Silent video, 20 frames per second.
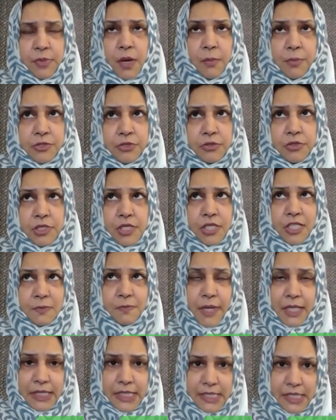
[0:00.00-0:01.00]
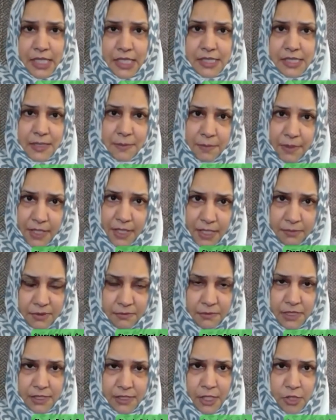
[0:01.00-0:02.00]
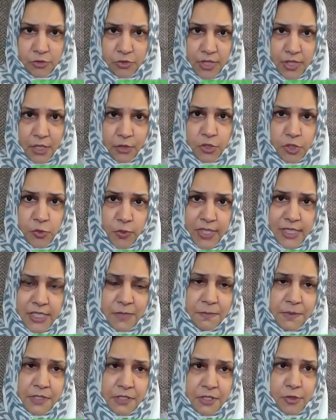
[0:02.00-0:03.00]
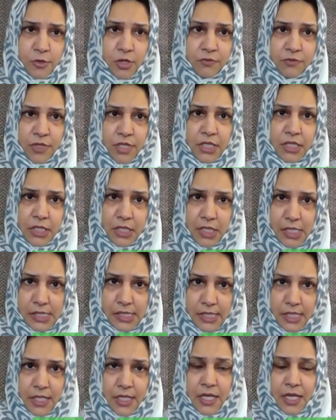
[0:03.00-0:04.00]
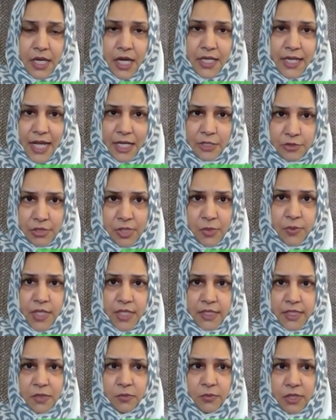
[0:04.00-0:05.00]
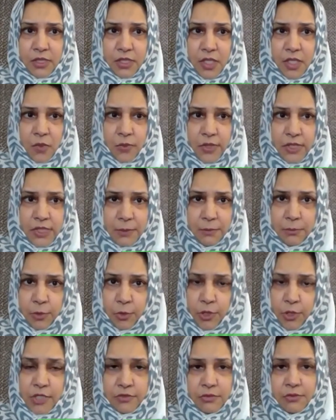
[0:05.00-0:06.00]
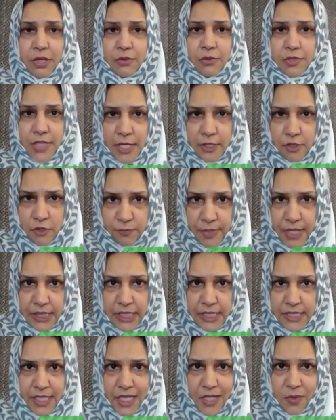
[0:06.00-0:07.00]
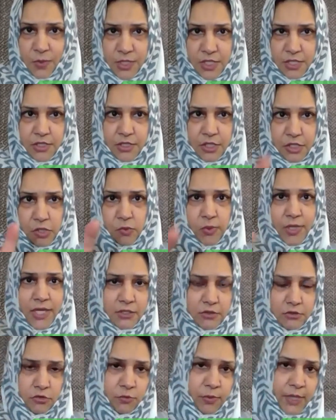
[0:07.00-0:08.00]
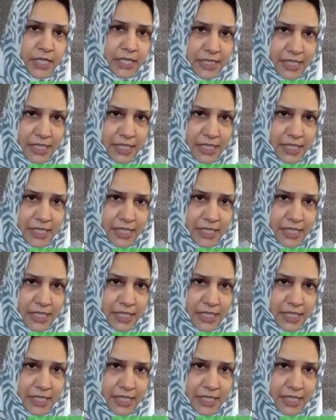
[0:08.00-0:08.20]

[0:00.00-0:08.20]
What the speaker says: opportunities Pakistan se bahar bhi milti hain. So around 20% of our girls are actually working with employers from outside of Pakistan, which is the US, Dubai,